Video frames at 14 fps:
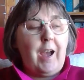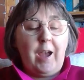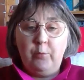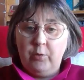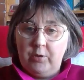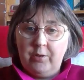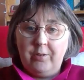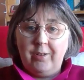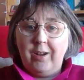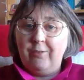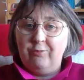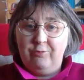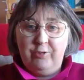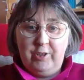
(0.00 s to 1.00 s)
I would
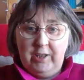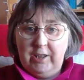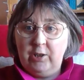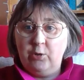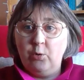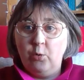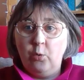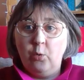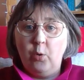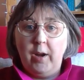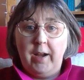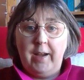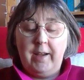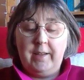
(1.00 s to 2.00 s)
really
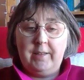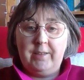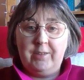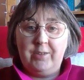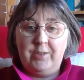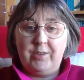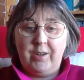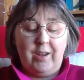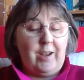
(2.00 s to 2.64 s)
go and